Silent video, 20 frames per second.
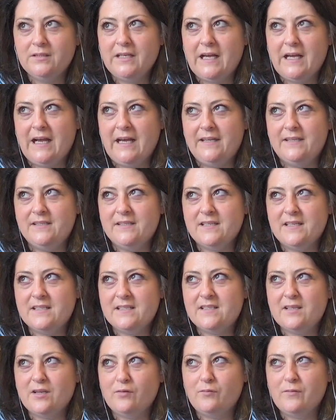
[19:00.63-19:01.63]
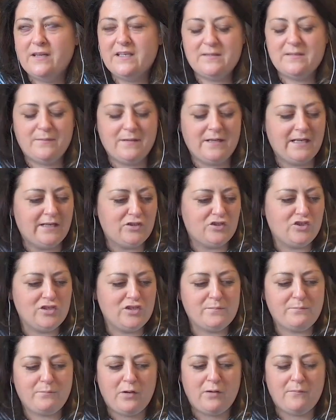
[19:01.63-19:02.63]
And it's so weird to be like,
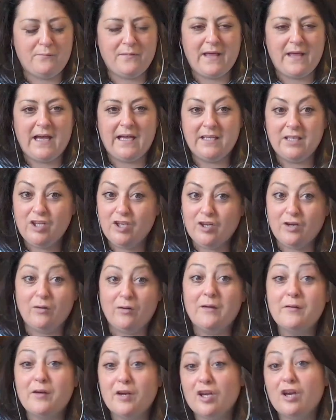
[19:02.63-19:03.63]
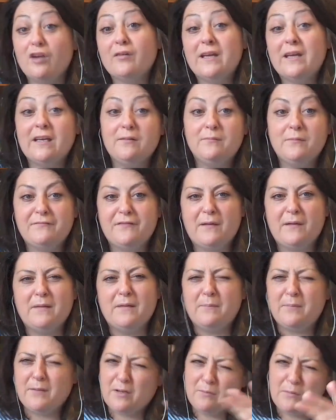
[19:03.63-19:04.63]
just pop that. You know, I'm going to go and kill my
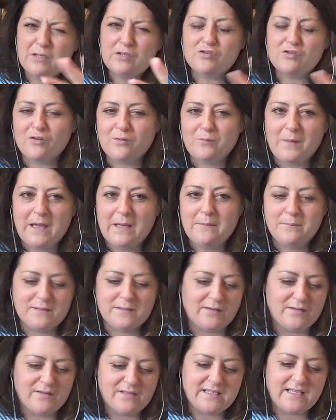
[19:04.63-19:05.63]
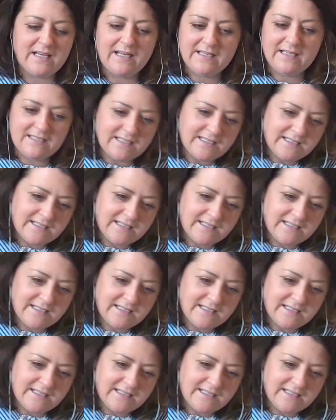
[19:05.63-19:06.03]
family, but I'll make sure the paper's on the side.